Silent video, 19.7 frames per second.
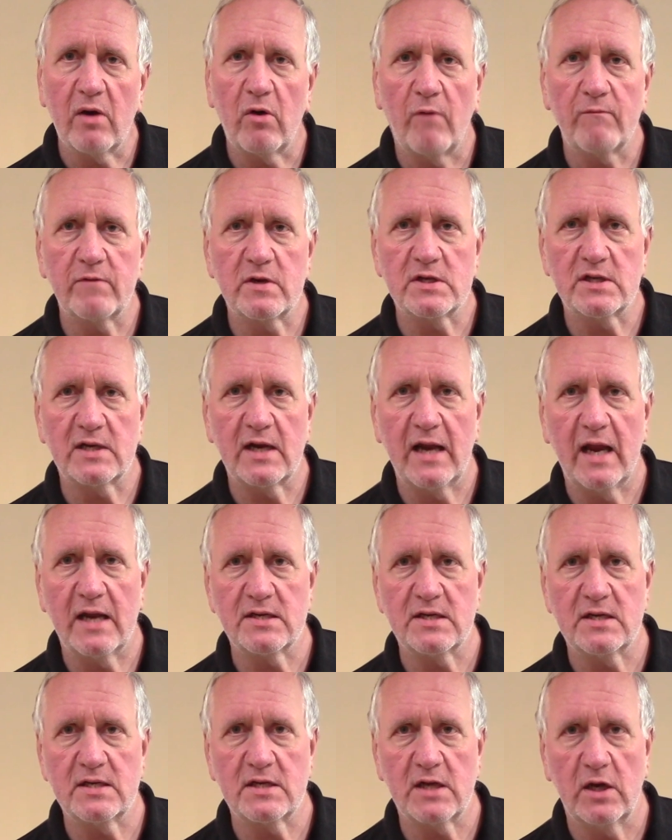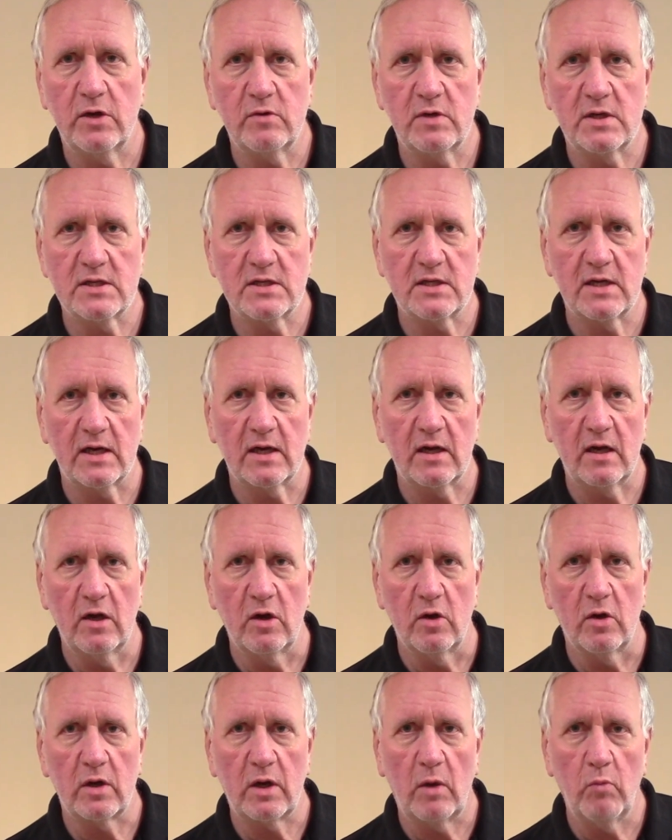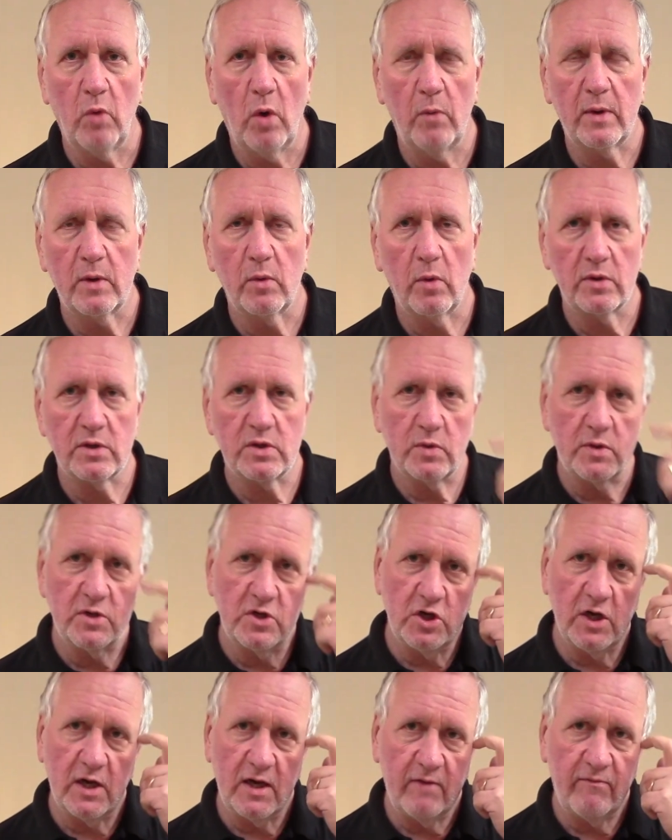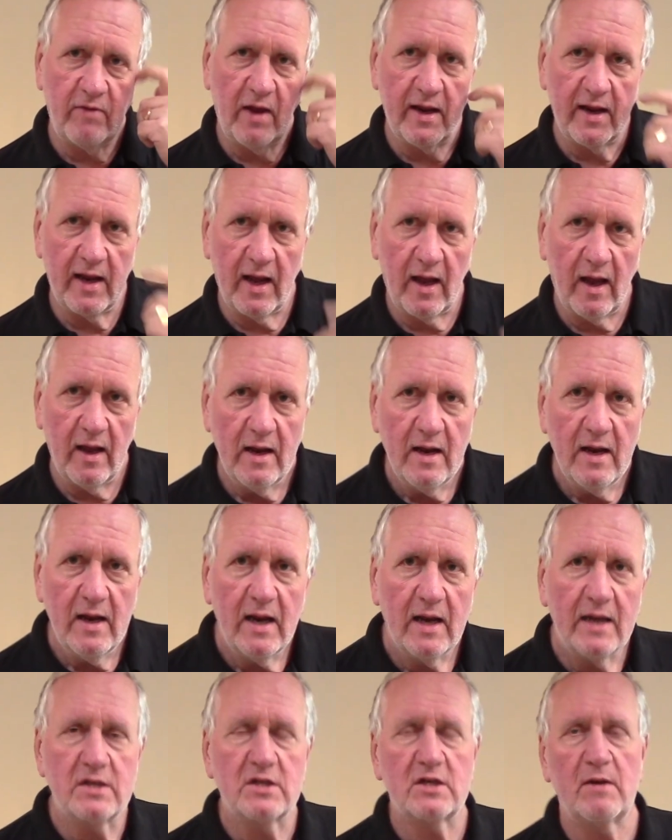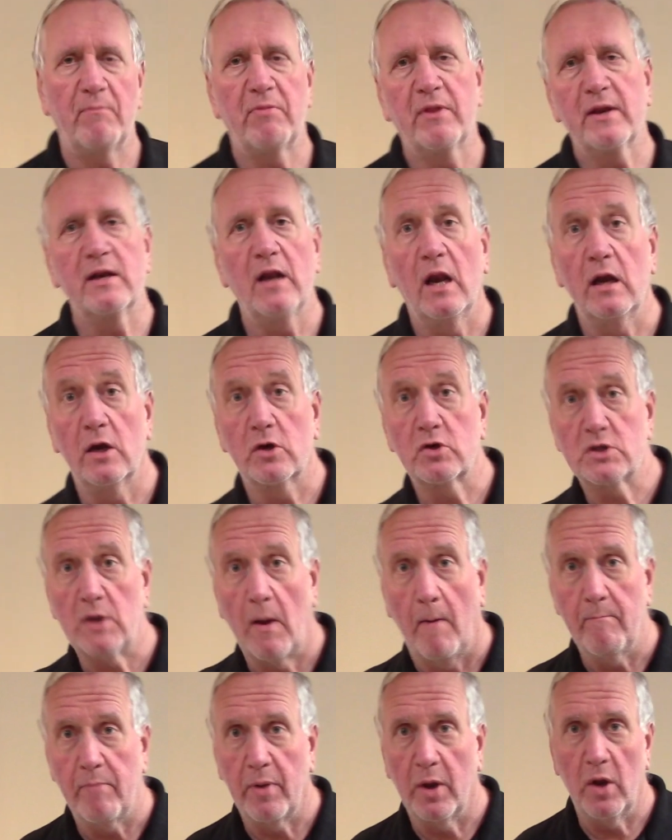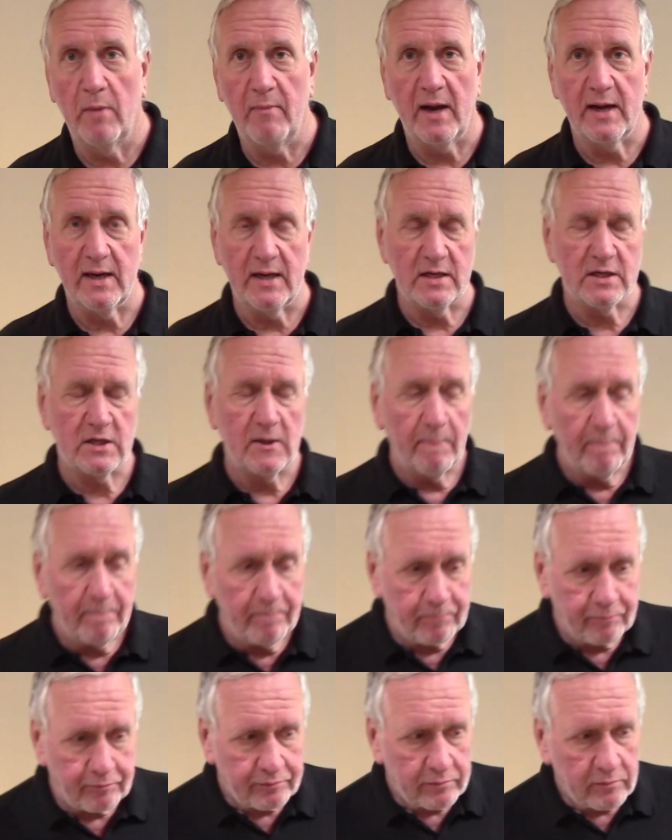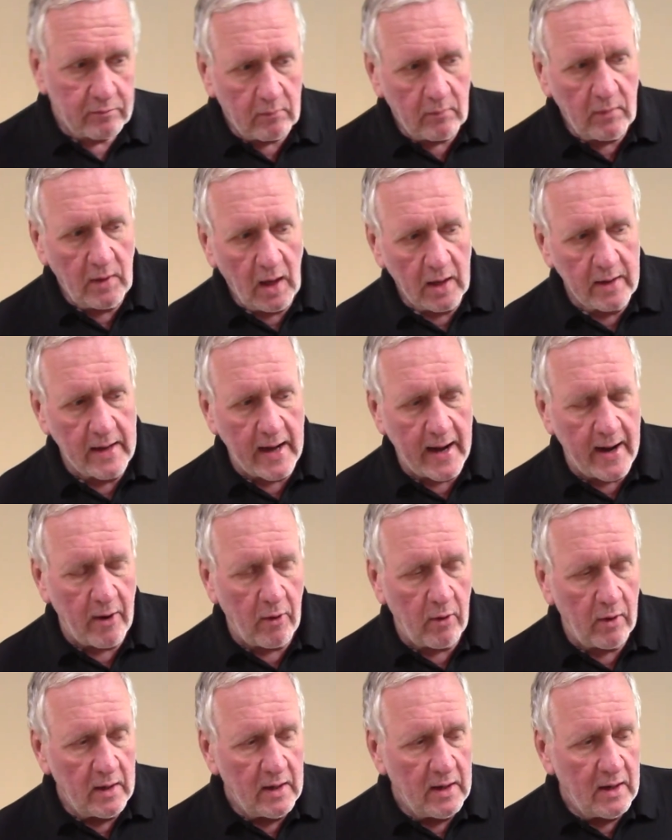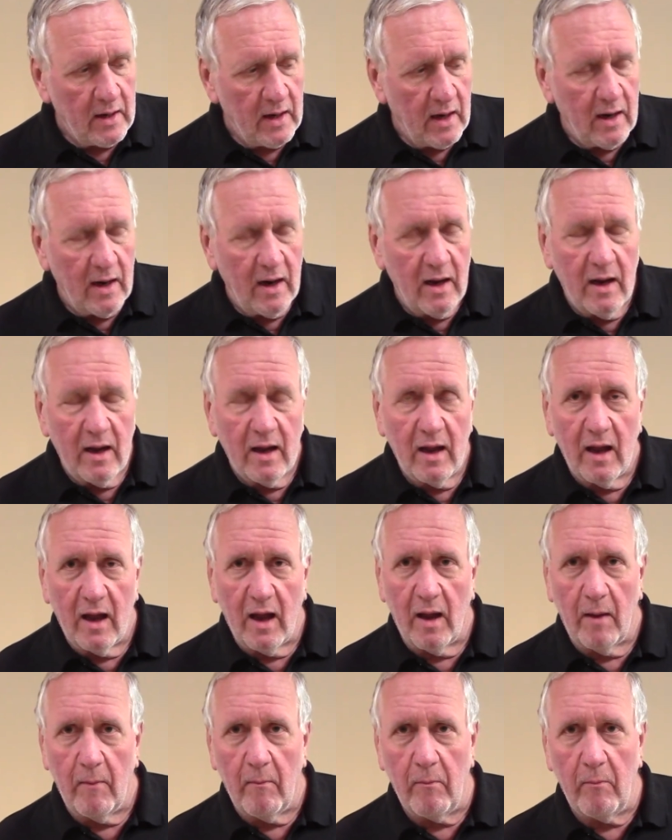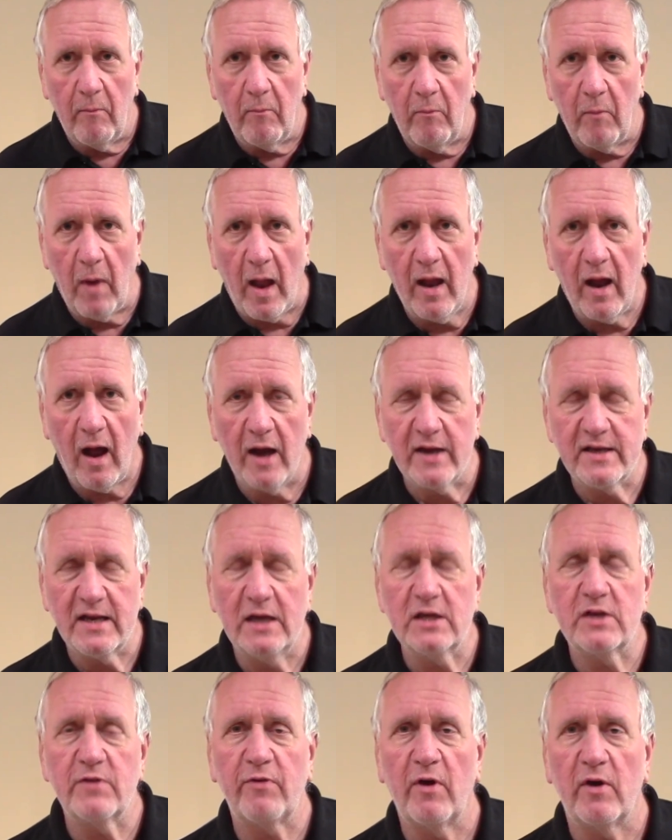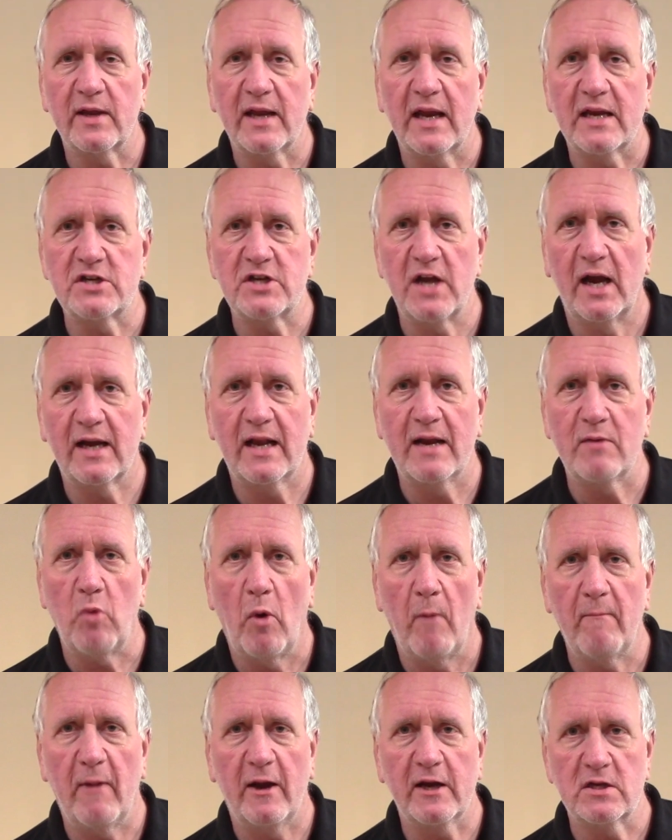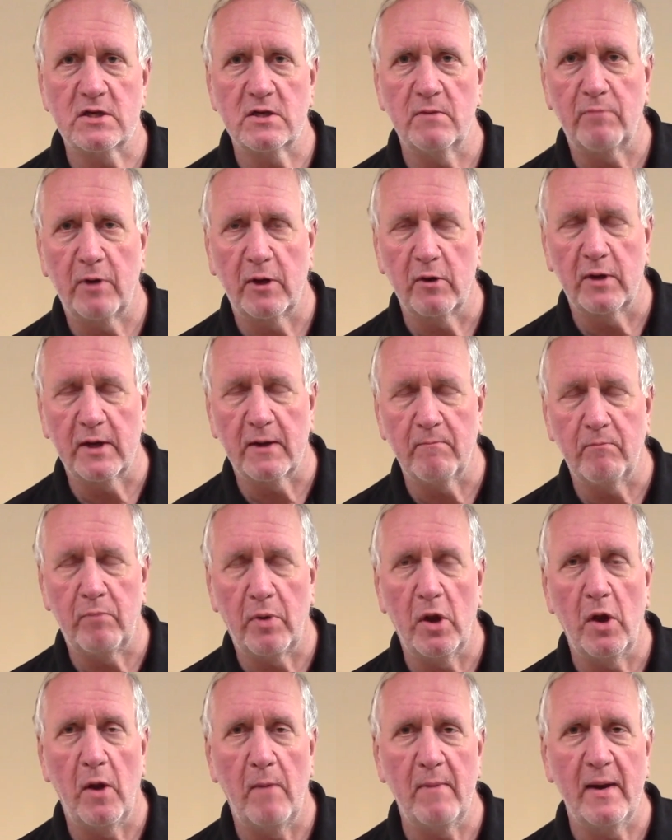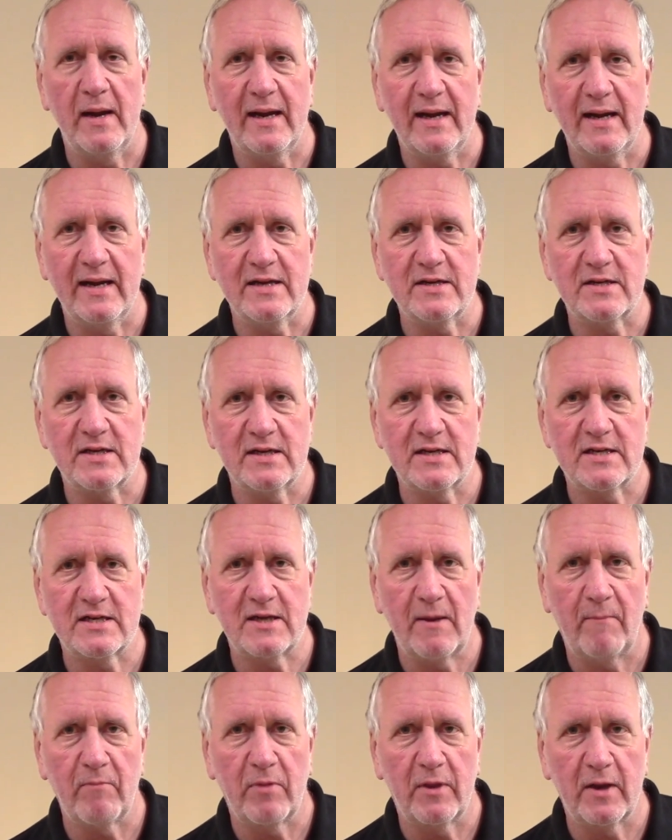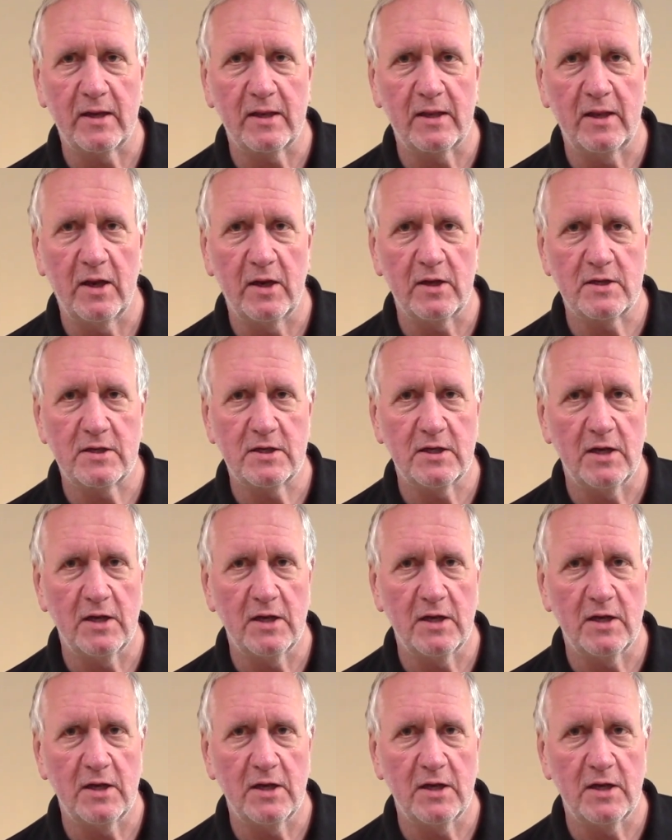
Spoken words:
obviously has its own distinct look, and what we want to achieve here is something that looks Burmese. Now, identifying exactly what makes a building Burmese is something that